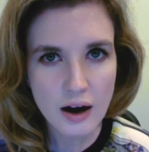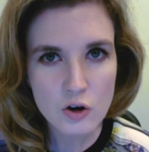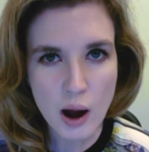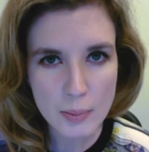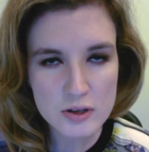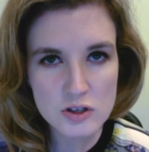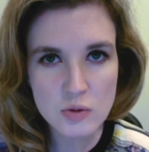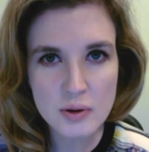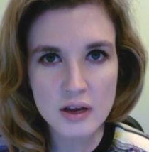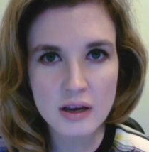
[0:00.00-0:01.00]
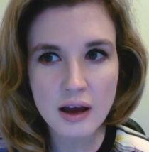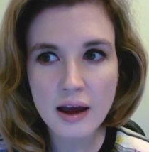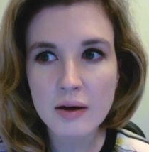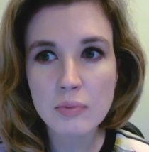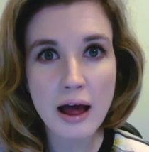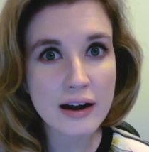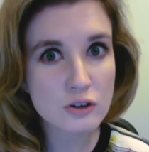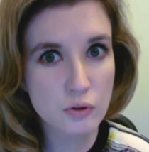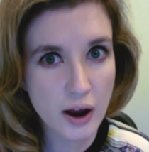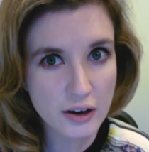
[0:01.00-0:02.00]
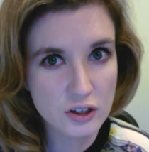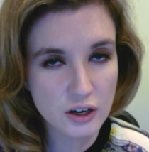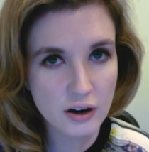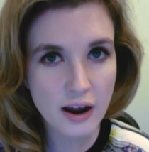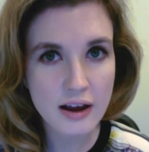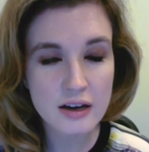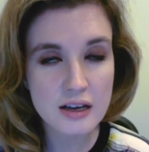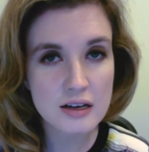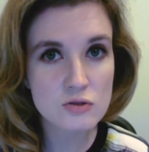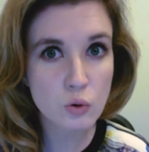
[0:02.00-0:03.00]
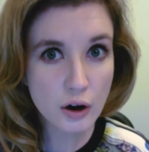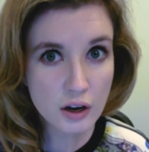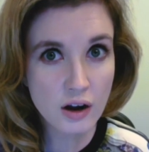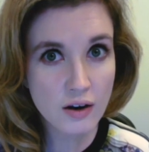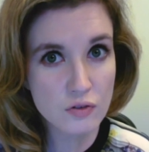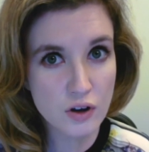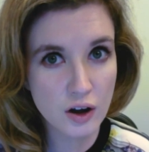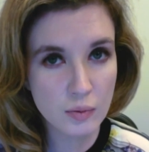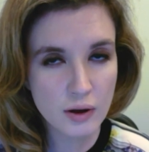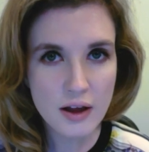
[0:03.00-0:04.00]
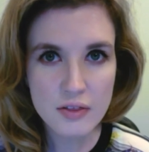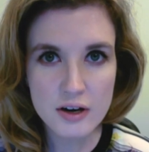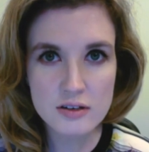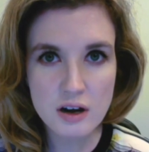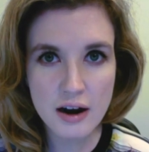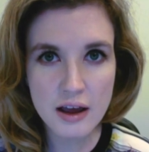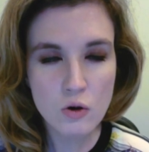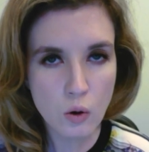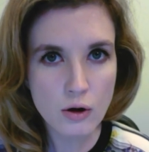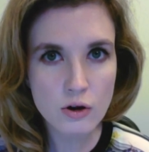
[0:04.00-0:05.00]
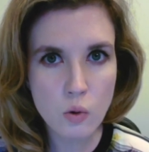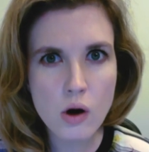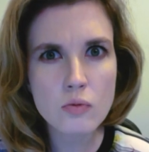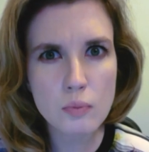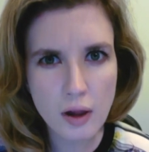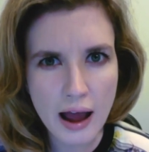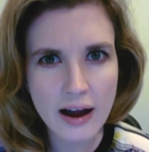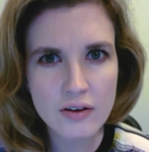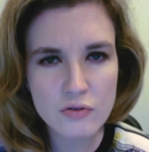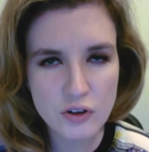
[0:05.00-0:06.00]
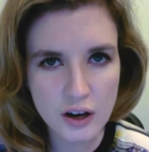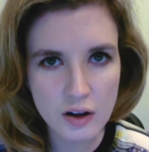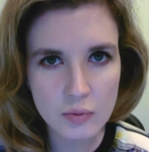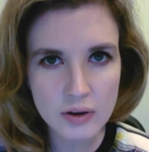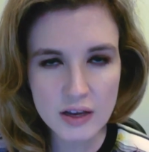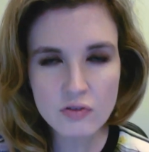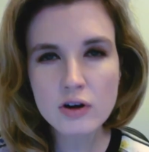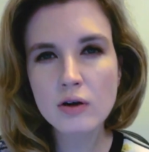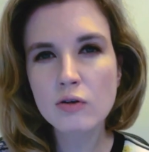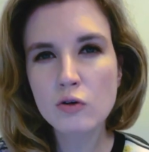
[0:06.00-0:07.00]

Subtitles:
who happens to be a black director, and he is working on a film that is not a quote-unquote black film, even a